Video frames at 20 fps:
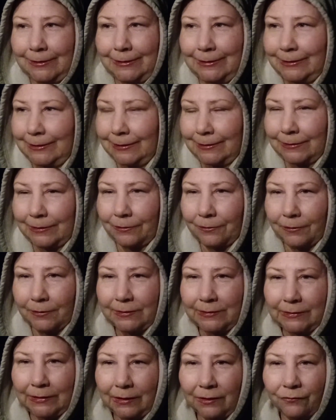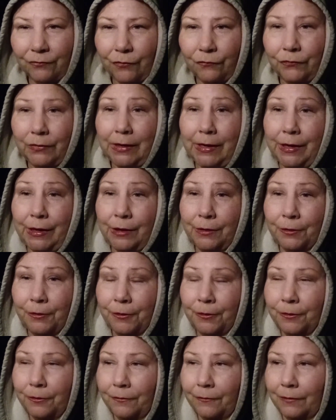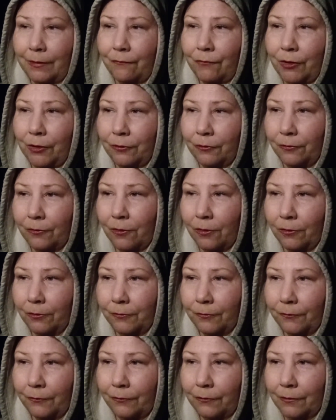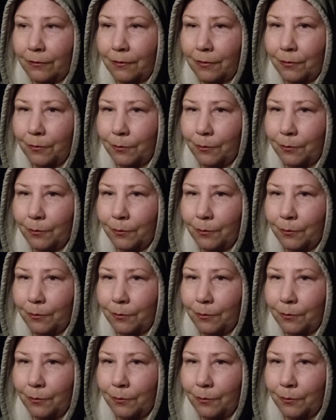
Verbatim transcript: 600 650 here $700